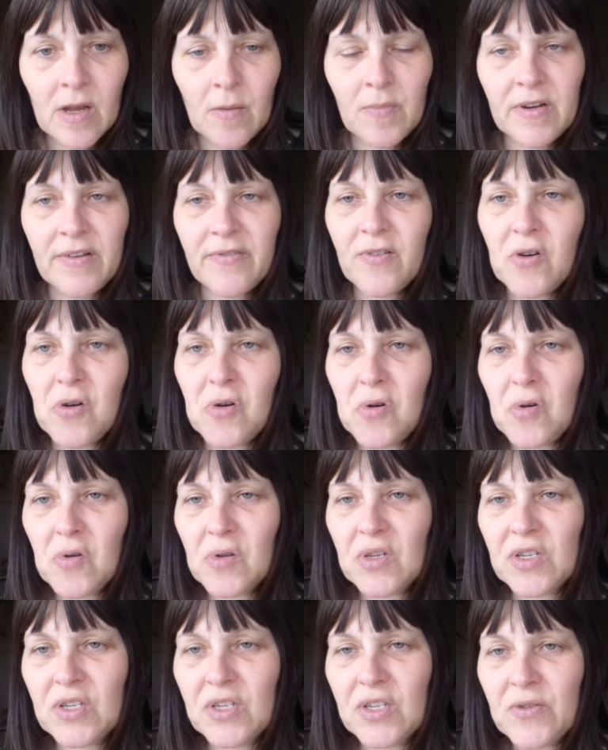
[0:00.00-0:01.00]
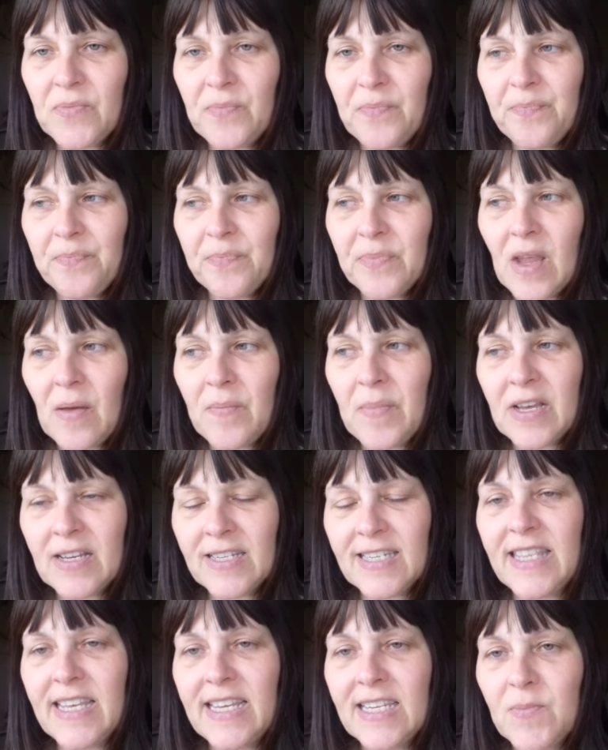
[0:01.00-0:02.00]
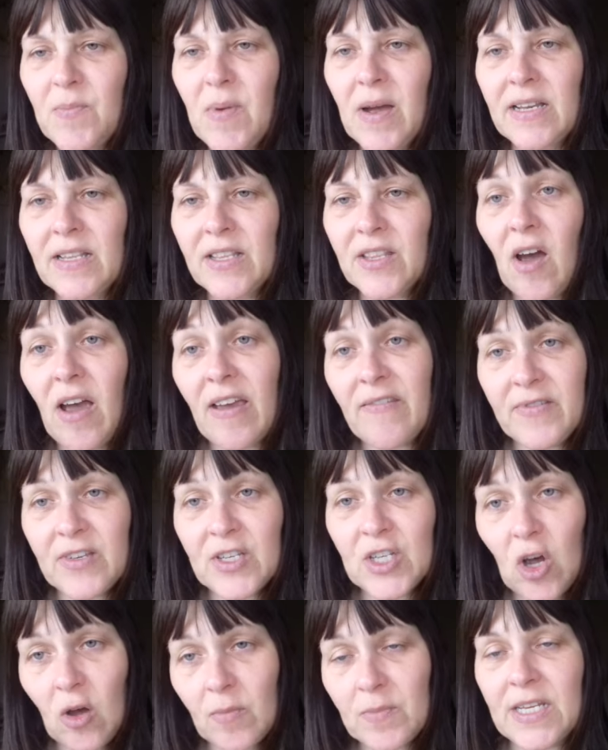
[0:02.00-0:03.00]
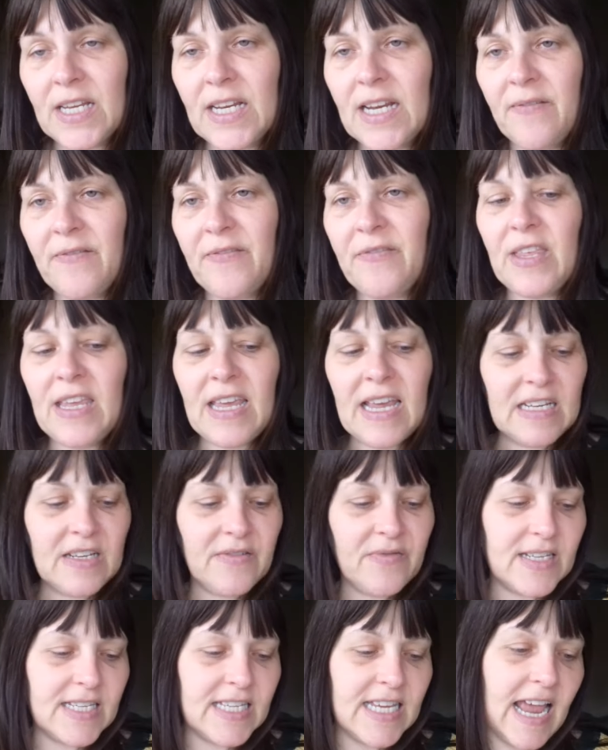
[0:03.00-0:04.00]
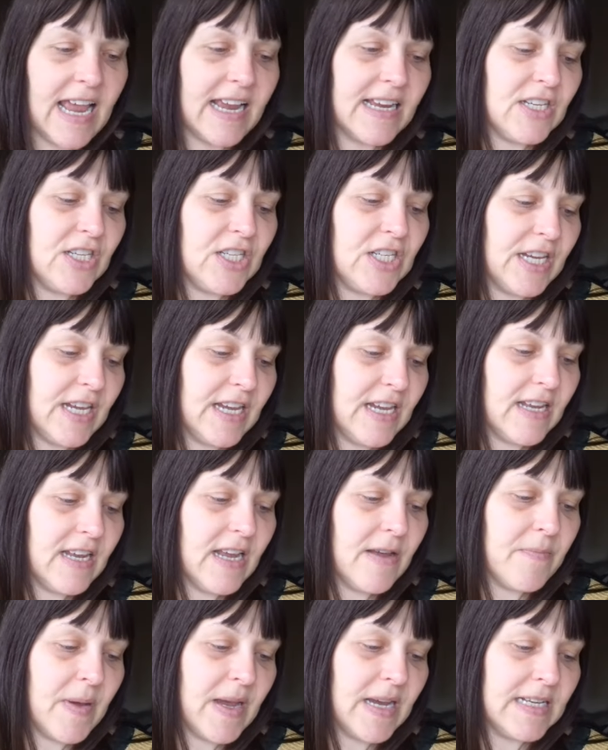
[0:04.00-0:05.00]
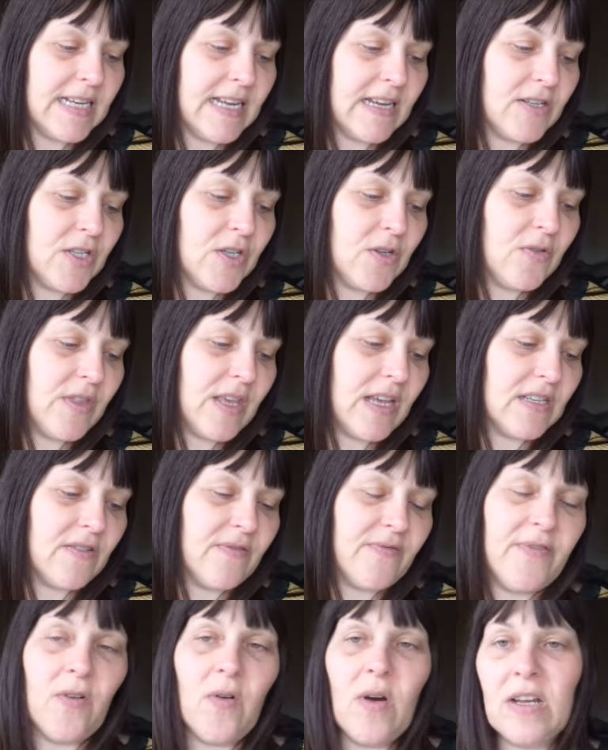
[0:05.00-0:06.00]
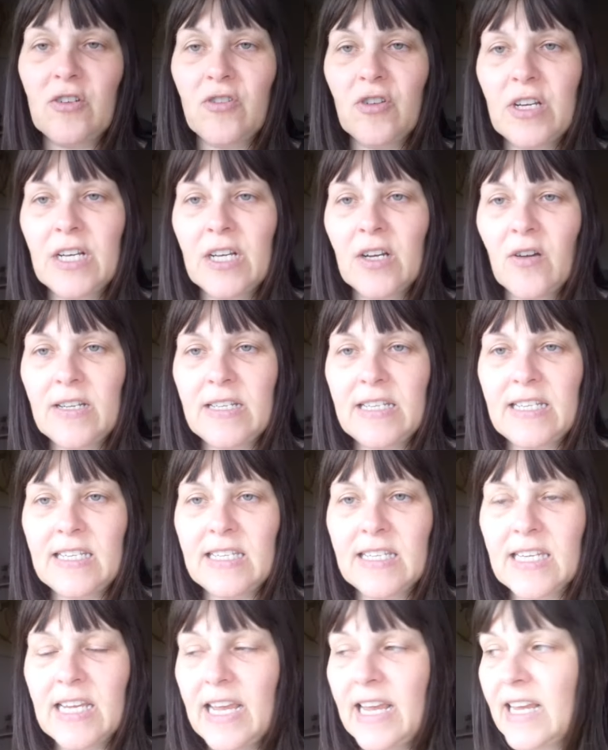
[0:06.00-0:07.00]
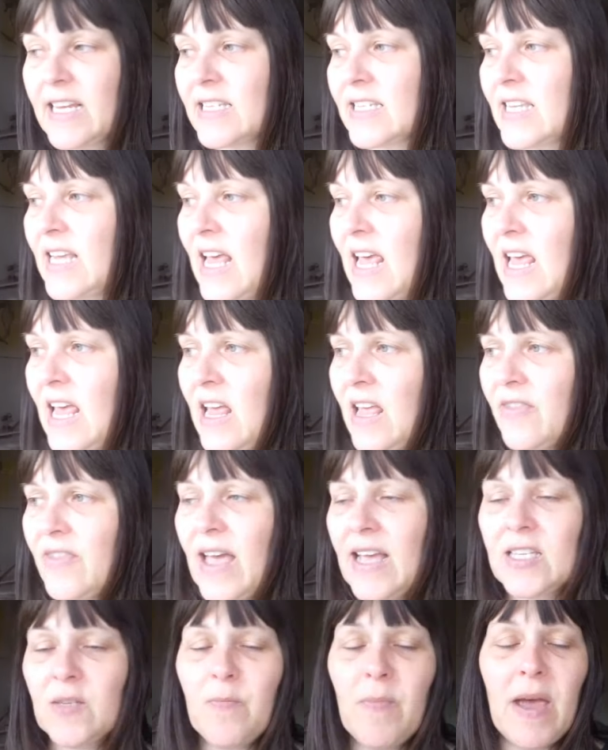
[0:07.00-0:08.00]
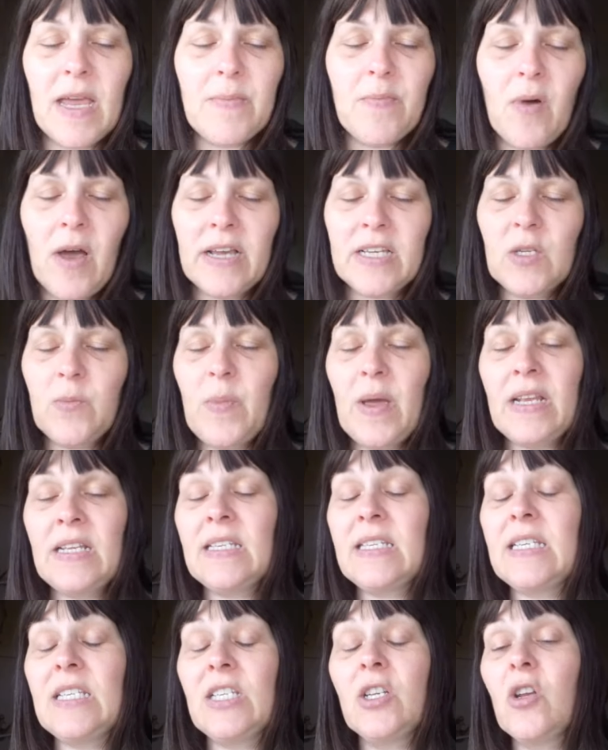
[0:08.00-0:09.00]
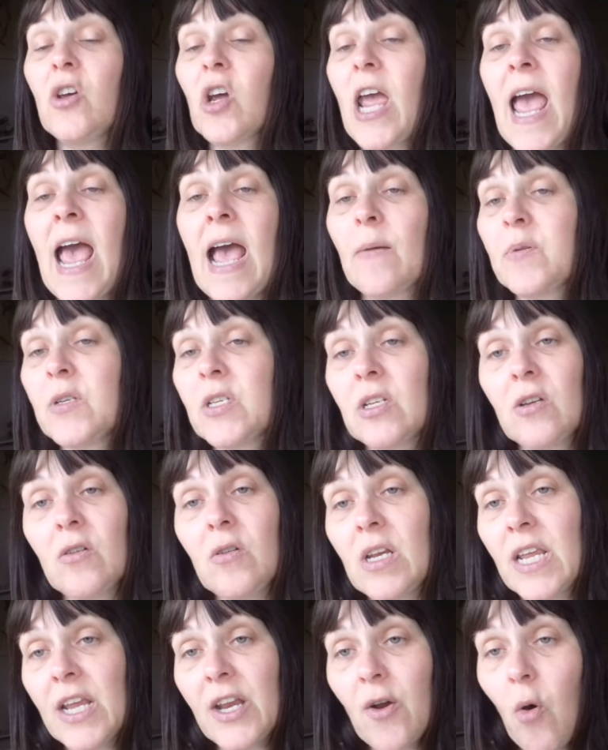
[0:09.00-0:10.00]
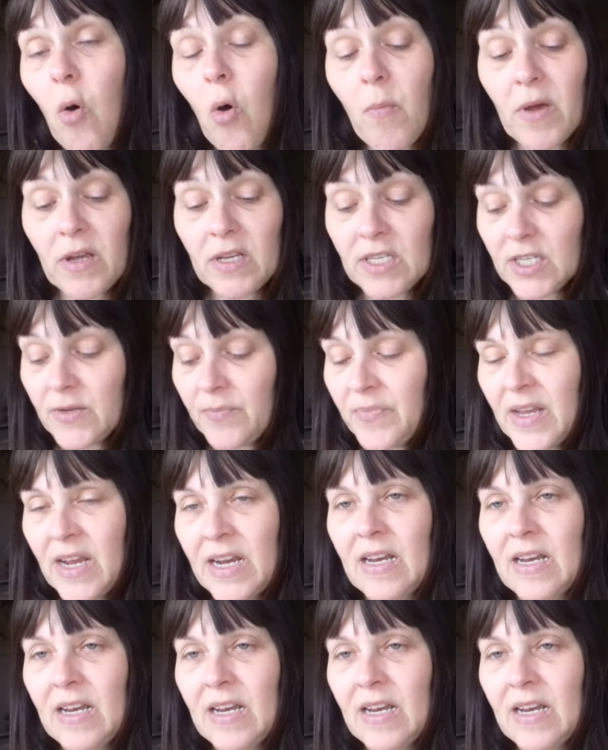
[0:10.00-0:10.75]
But of course, because this month I've topped it up for the end of the tax year and paid out 2,496, that's made my expenses look absolutely enormous.